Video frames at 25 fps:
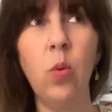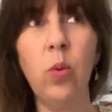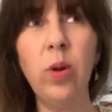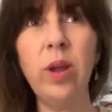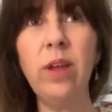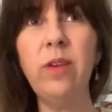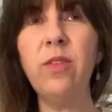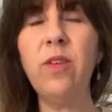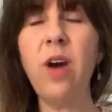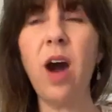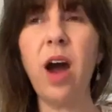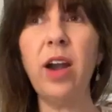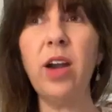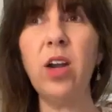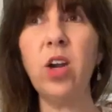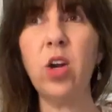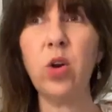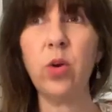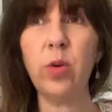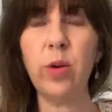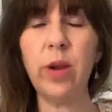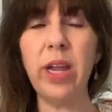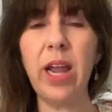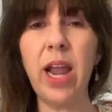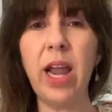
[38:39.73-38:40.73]
We've got to
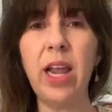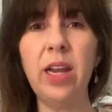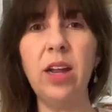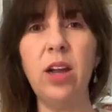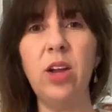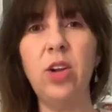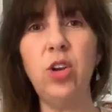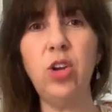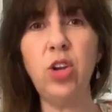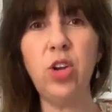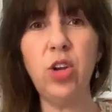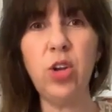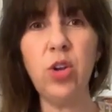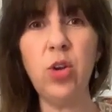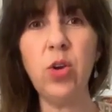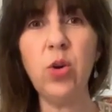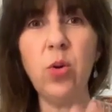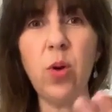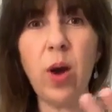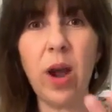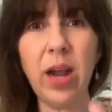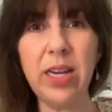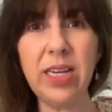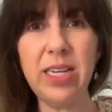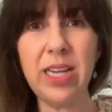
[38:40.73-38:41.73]
create a
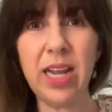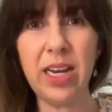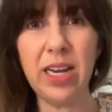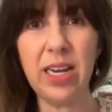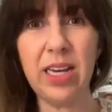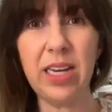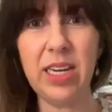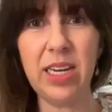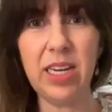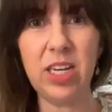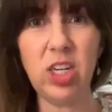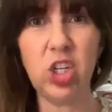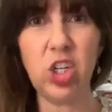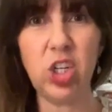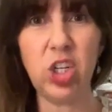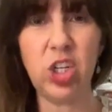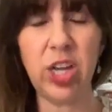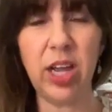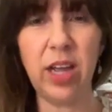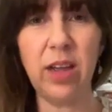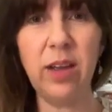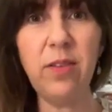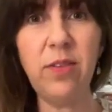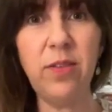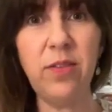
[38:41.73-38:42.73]
new identity
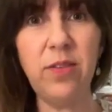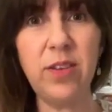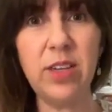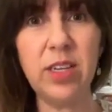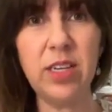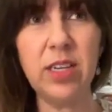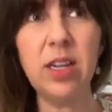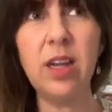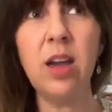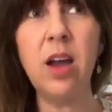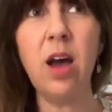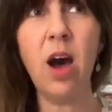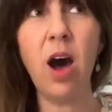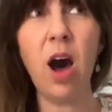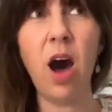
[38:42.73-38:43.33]
shift